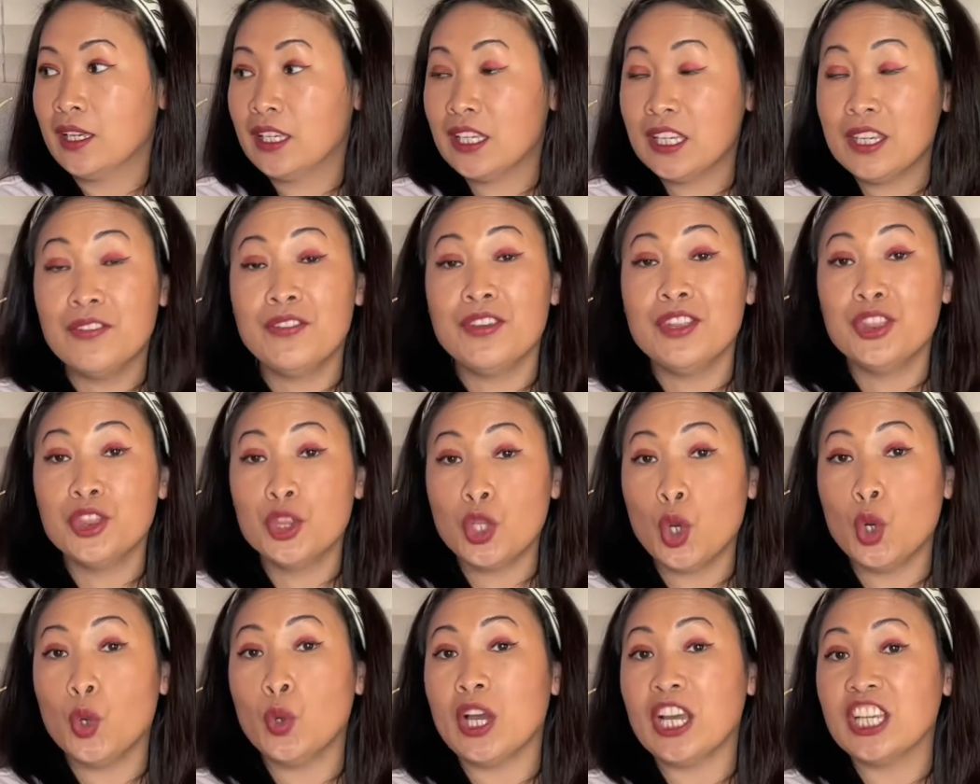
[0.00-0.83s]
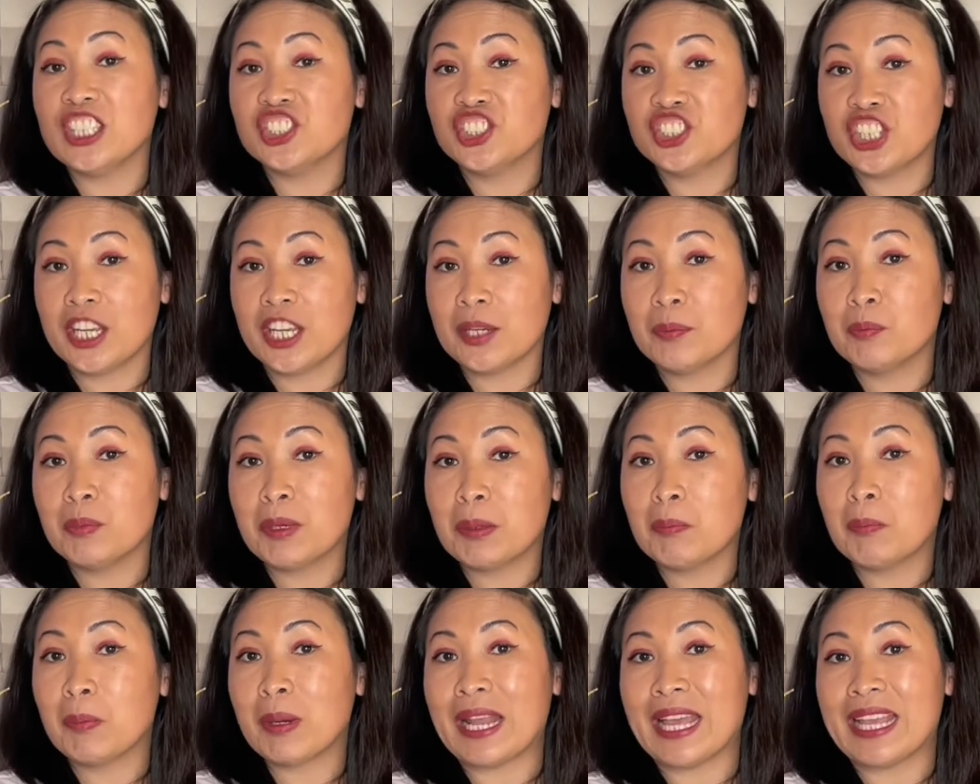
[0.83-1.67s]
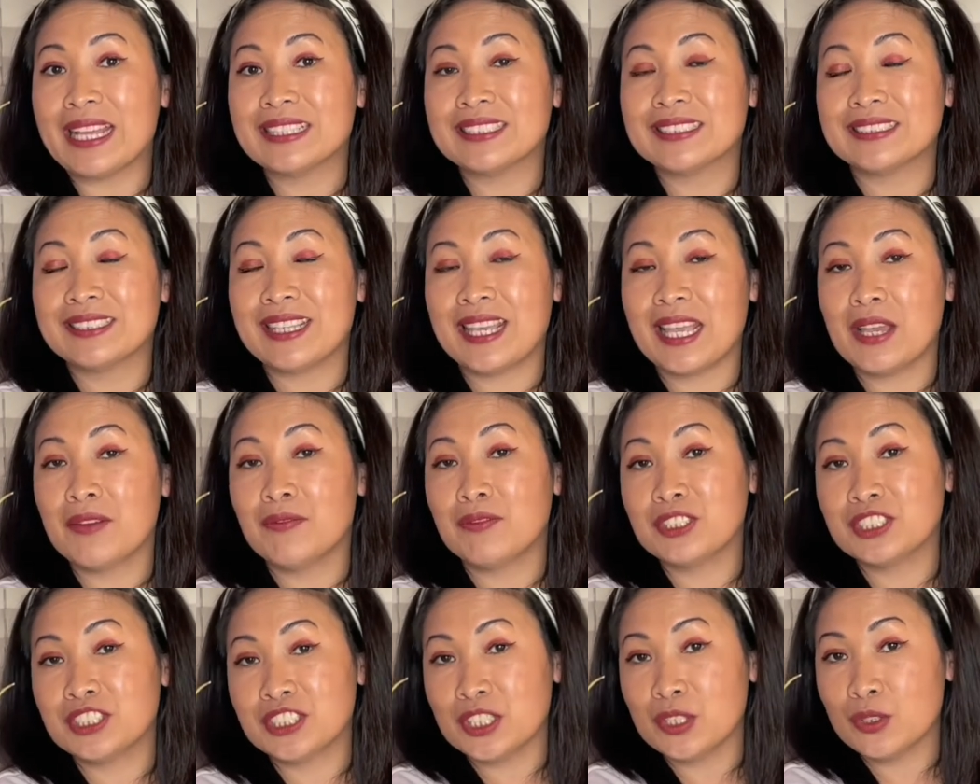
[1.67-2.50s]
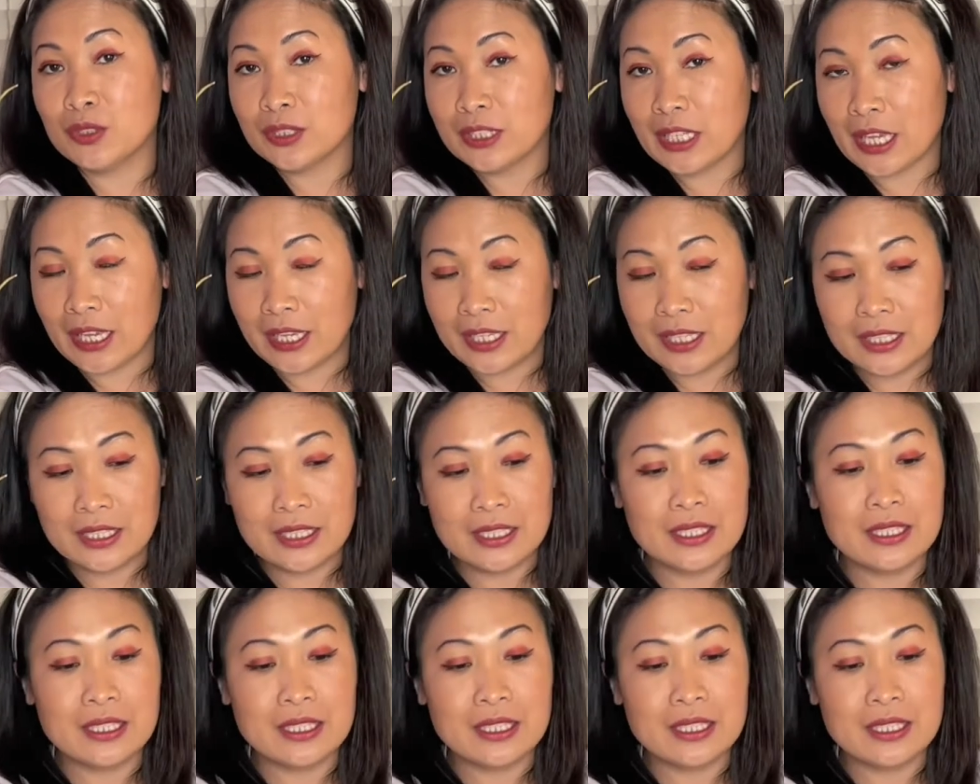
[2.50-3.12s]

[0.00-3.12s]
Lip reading: Even though I check my plants every single day,